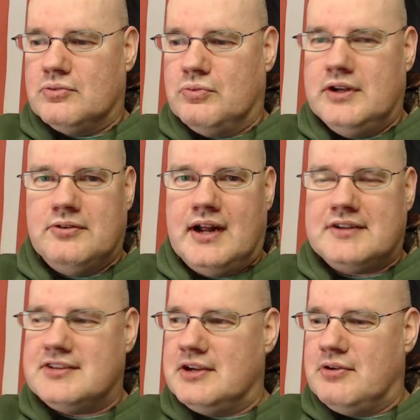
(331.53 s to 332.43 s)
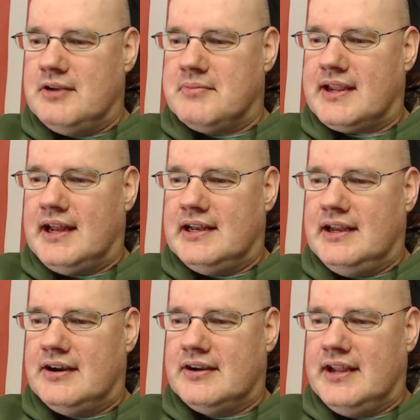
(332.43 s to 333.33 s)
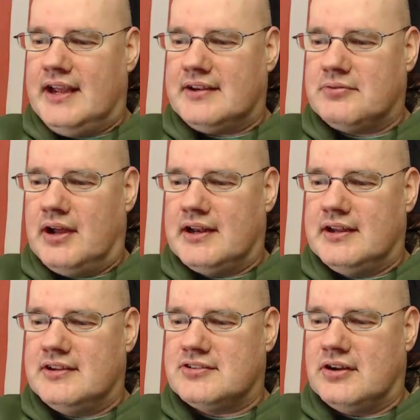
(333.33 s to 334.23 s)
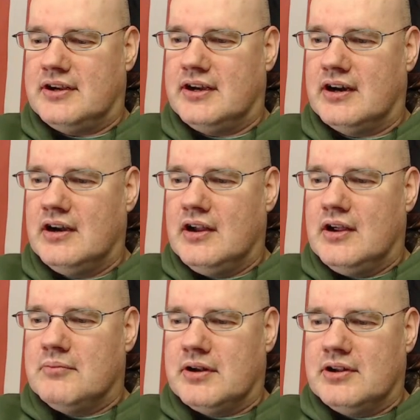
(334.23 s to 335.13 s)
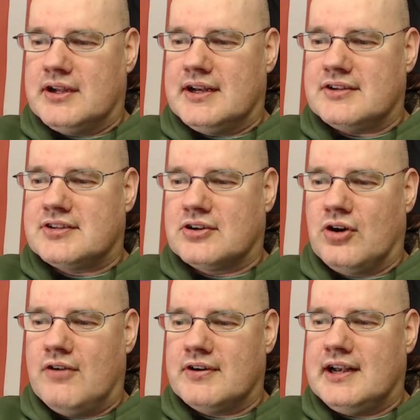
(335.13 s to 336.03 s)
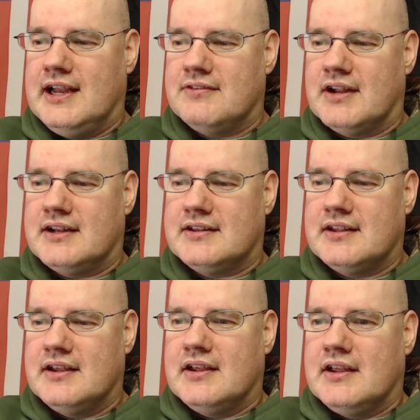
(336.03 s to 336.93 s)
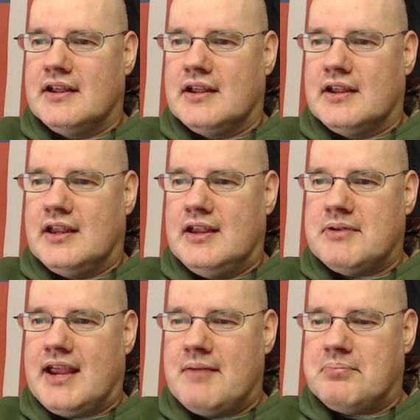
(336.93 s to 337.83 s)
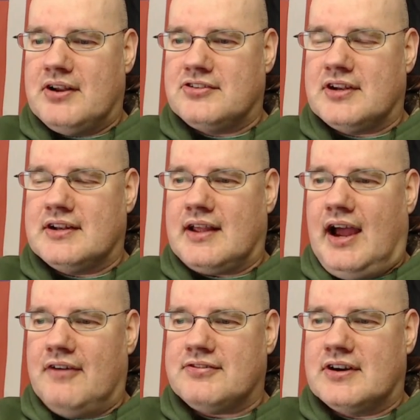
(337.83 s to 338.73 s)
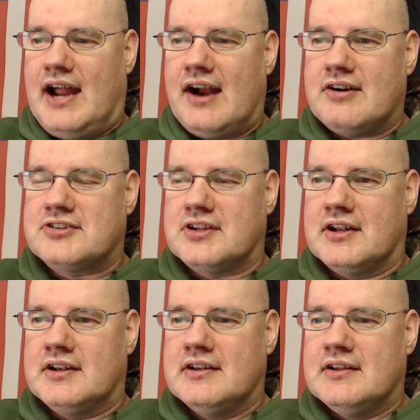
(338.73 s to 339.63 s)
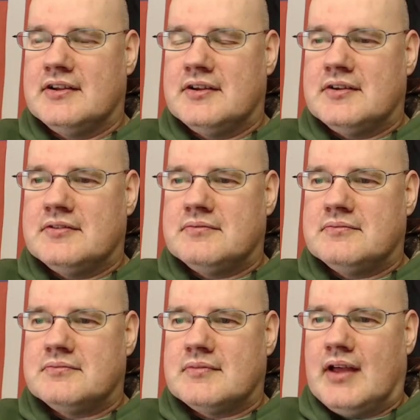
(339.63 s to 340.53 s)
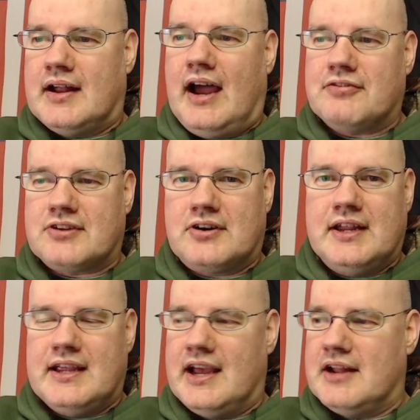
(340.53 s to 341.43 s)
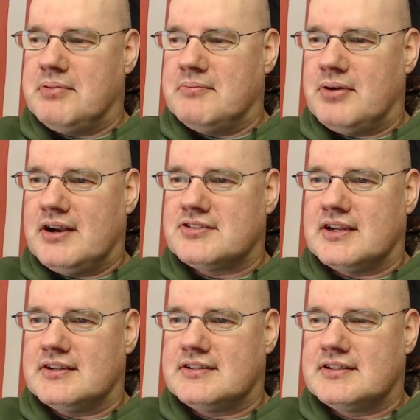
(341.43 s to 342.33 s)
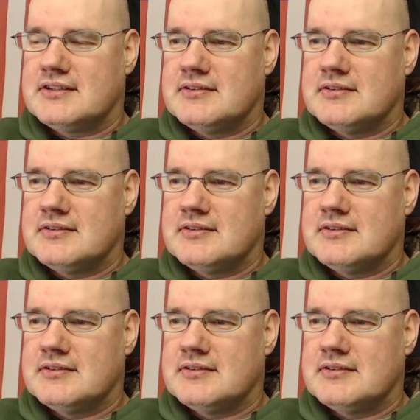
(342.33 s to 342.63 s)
We do not see William McKinley here yet. Well, he's down here. But look at this. Grover Cleveland, he became president after Harrison and after he had been president